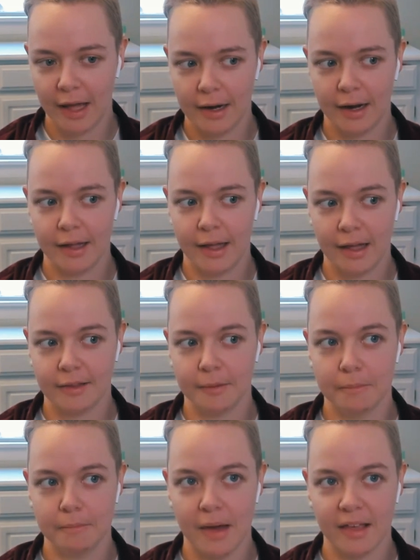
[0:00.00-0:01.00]
And I get to
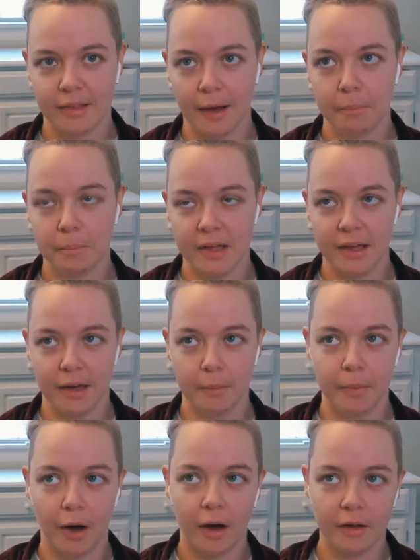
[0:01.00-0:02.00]
mess up being a
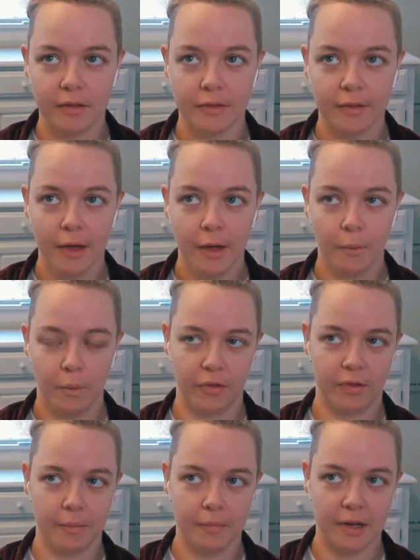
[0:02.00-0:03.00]
boss with
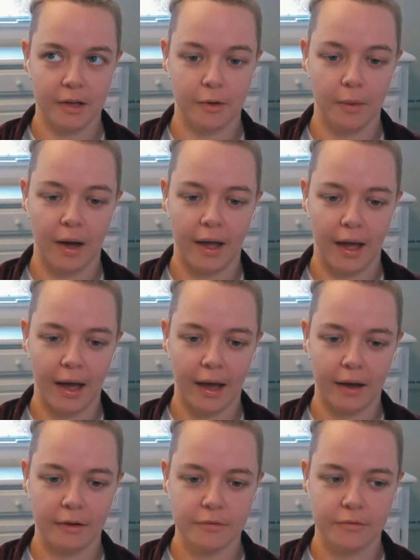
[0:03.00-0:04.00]
somebody who I
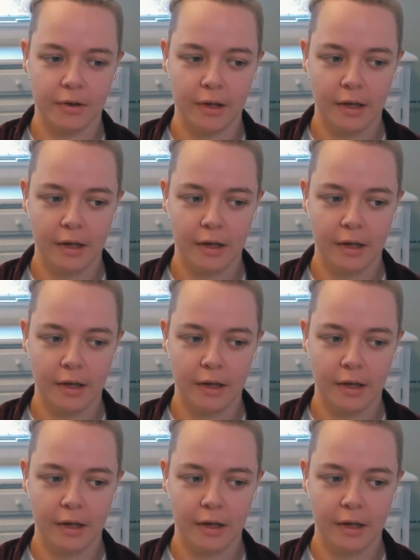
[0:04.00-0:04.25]
have